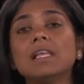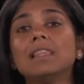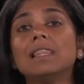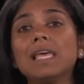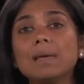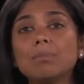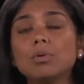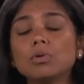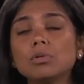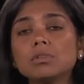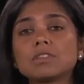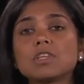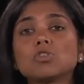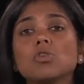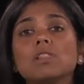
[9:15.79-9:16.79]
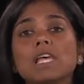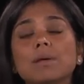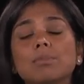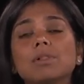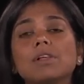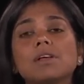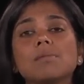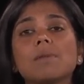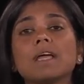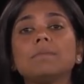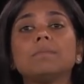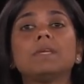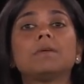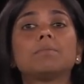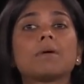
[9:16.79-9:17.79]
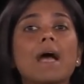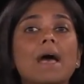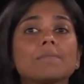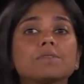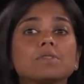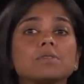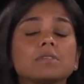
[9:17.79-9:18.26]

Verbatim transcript: labels, and your label here might be perhaps